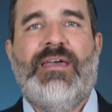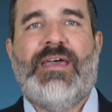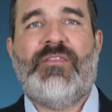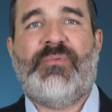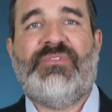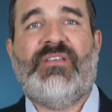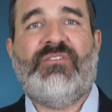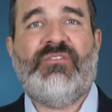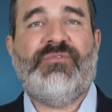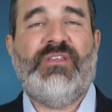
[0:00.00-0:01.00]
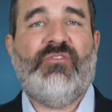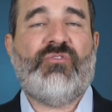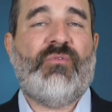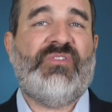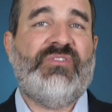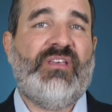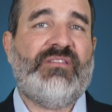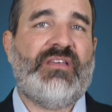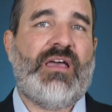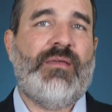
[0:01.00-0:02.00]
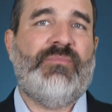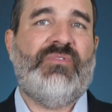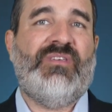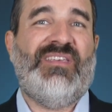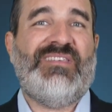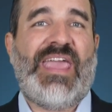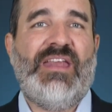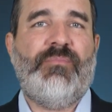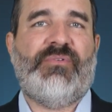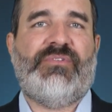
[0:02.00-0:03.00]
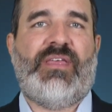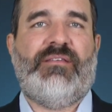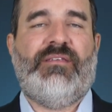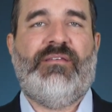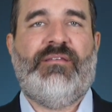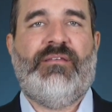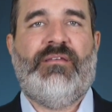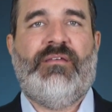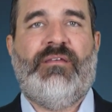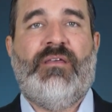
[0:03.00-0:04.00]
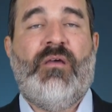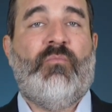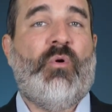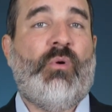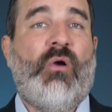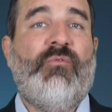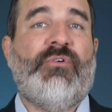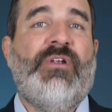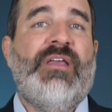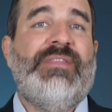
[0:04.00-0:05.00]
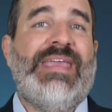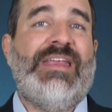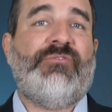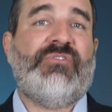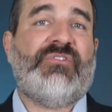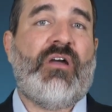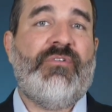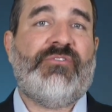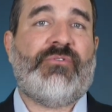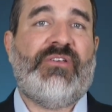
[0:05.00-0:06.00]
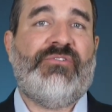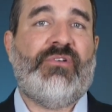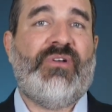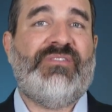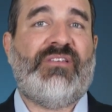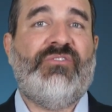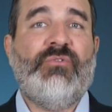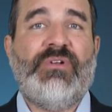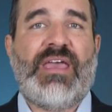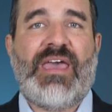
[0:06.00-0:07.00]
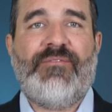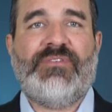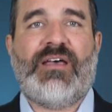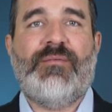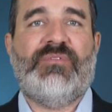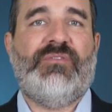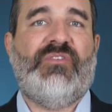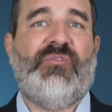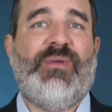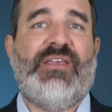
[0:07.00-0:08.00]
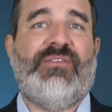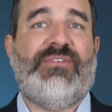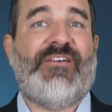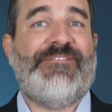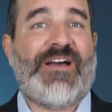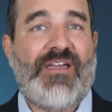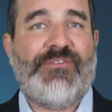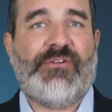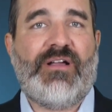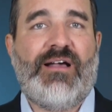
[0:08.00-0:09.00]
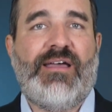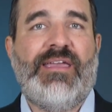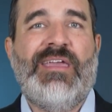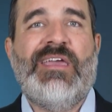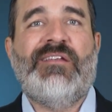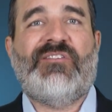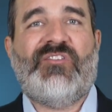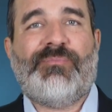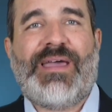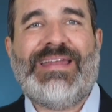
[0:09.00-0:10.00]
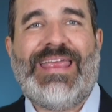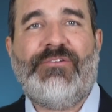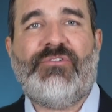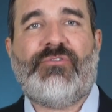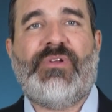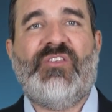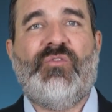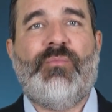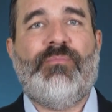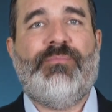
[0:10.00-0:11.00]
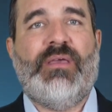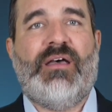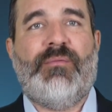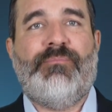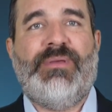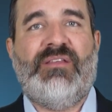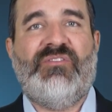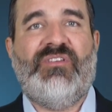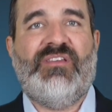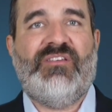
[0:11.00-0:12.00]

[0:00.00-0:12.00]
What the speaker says: and the percentage of deals over 6 times is 80%. Moreover, the interest coverage ratio is at 2.5 times in this space, a 5-year high, despite interest rates been